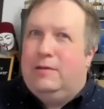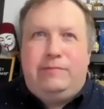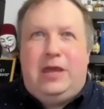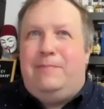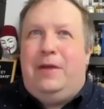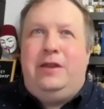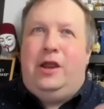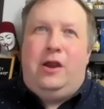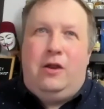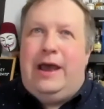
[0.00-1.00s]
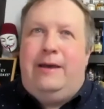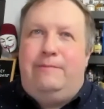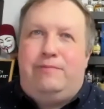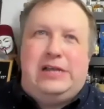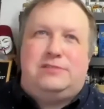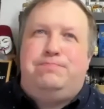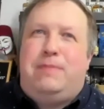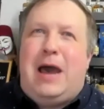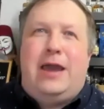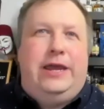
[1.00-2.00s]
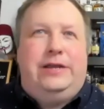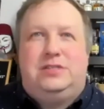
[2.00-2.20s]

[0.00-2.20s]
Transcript: keep it in your breast pocket,